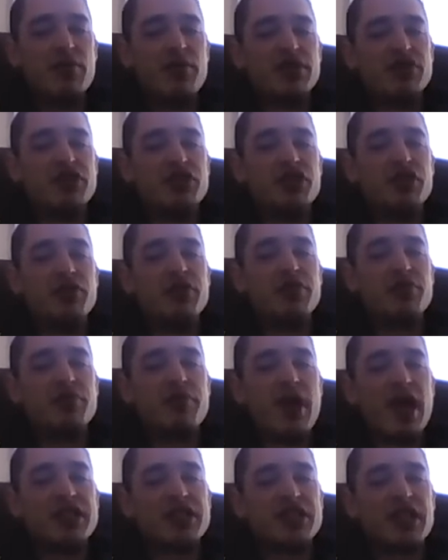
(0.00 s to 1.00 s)
which do the
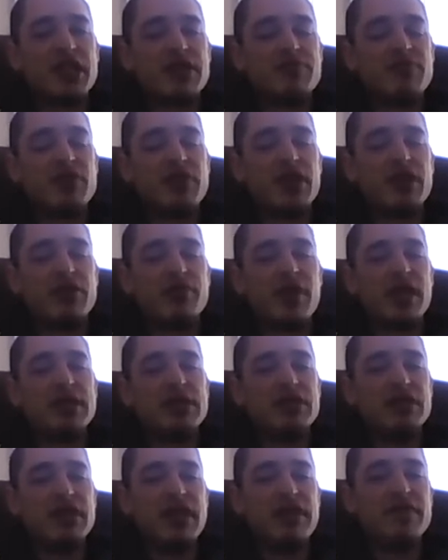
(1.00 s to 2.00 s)
rest and really
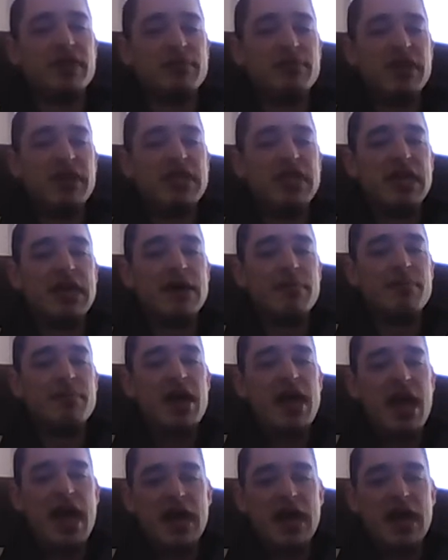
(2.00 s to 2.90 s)
create a living medium.